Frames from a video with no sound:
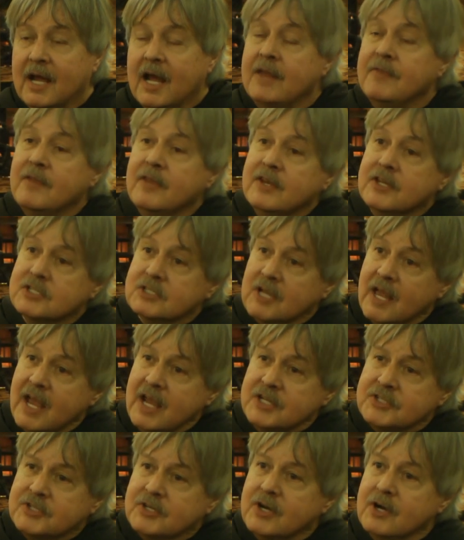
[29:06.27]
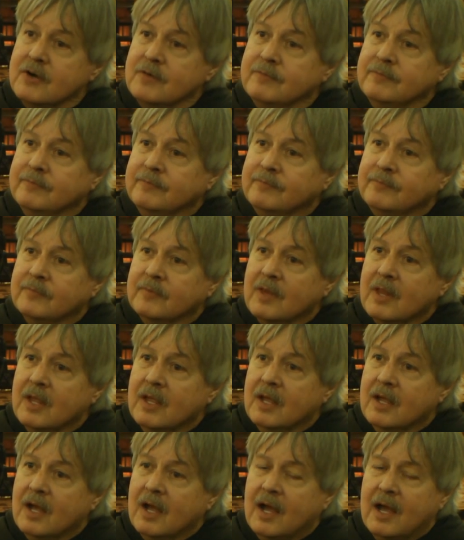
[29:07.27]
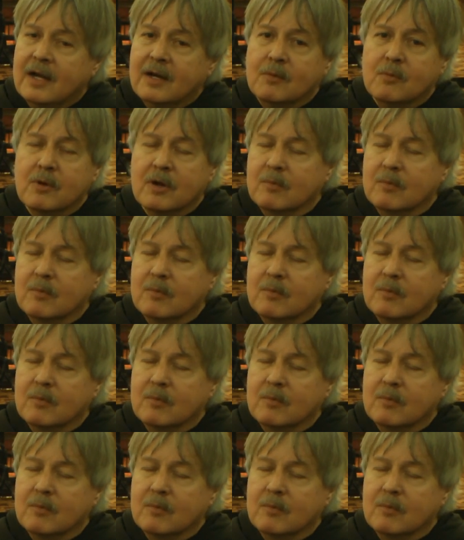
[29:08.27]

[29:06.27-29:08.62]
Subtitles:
And then this last year, I don't